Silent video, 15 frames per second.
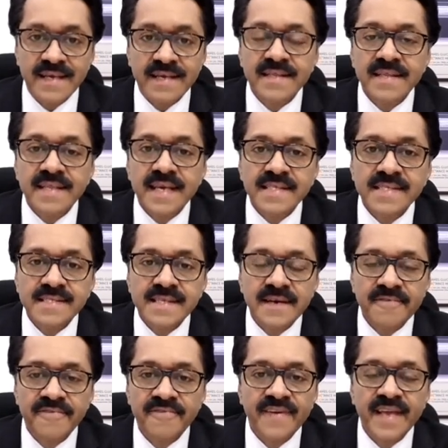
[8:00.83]
the intense
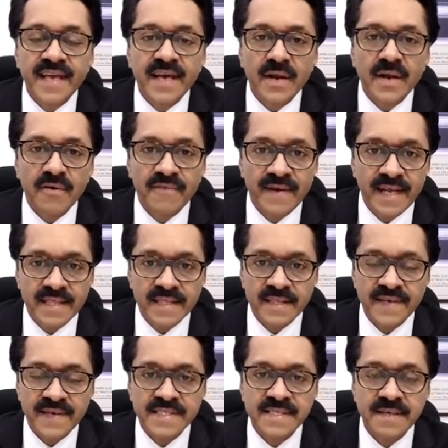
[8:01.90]
fear of
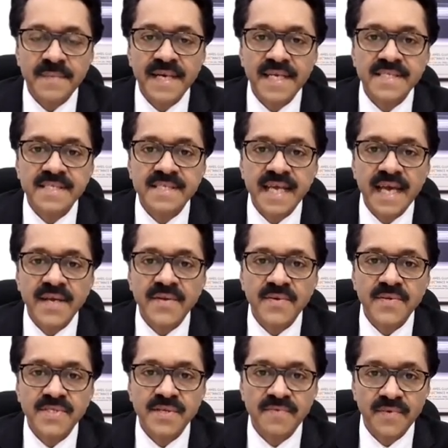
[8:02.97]
death when somebody is
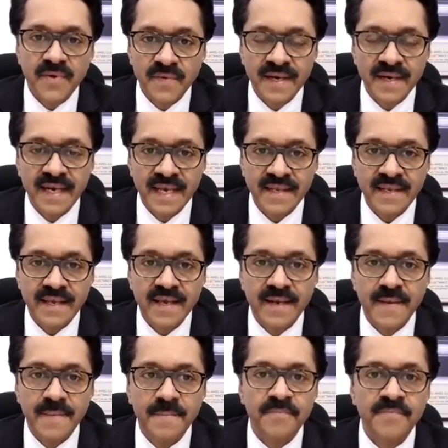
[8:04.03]
diagnosed with
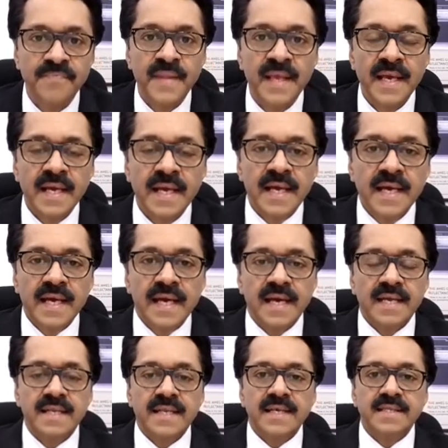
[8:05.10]
COVID-19.
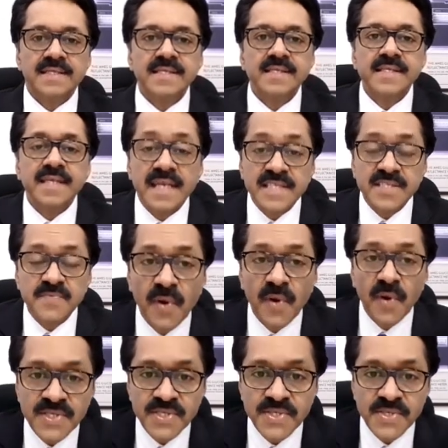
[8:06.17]
And this is the
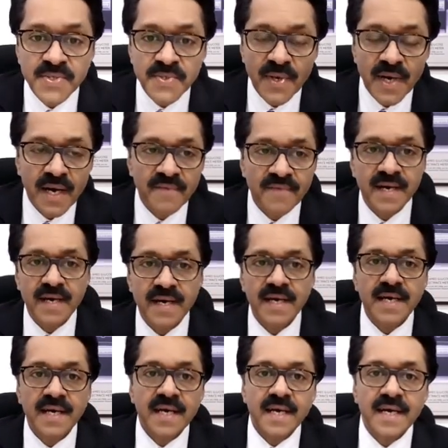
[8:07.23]
response to
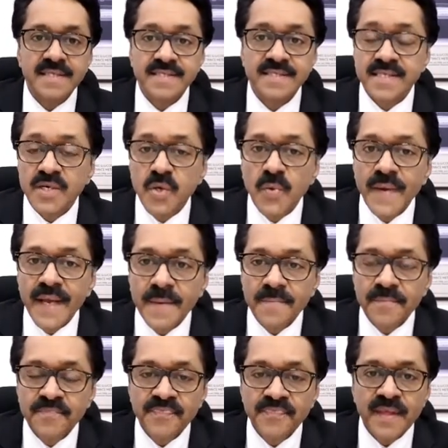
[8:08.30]
our
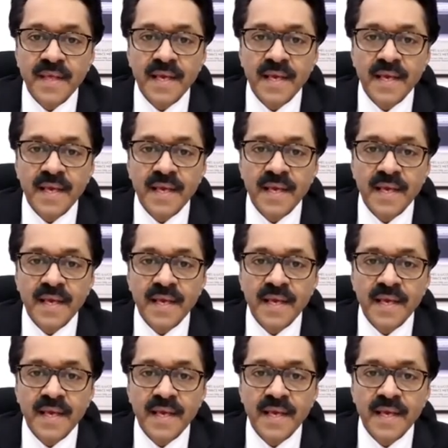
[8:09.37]
survey